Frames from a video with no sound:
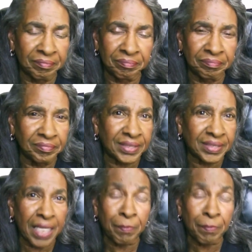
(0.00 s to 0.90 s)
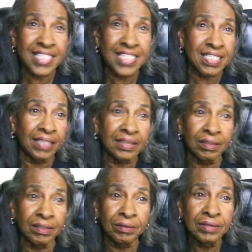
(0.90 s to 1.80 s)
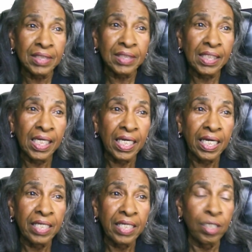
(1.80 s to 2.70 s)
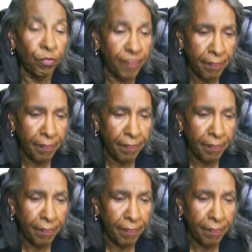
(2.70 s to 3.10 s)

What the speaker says: take place until November.